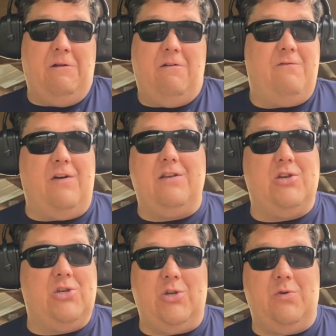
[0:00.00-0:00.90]
fun to
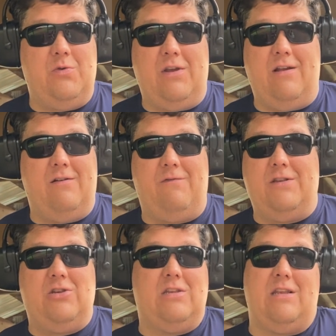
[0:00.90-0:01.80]
shoot, you know, if it's
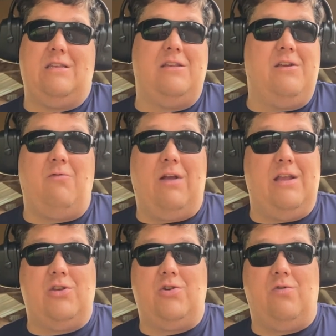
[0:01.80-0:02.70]
just a silly
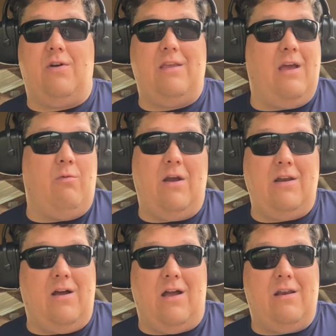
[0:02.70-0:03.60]
range toy. Yeah, why
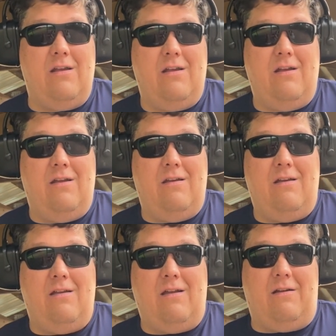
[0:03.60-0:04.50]
not?
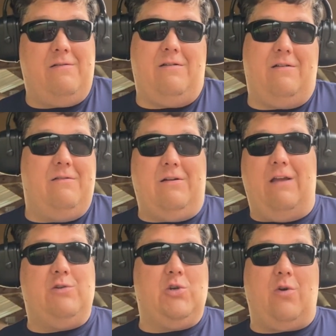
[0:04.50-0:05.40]

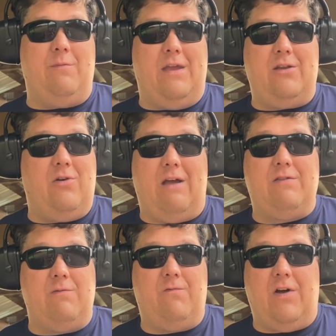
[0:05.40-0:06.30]
Life's short, man. Go have
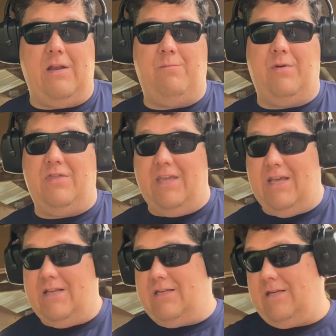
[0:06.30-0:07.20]
some fun. But
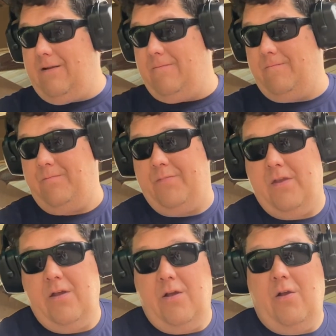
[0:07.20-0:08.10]
this,
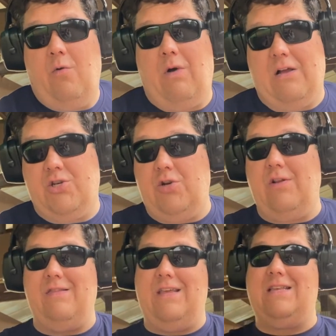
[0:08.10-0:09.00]
while
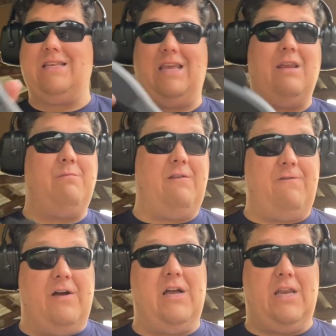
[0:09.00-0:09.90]
shooting this can be
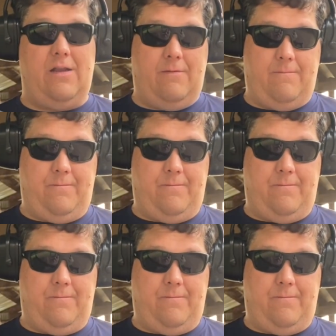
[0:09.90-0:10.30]
fun,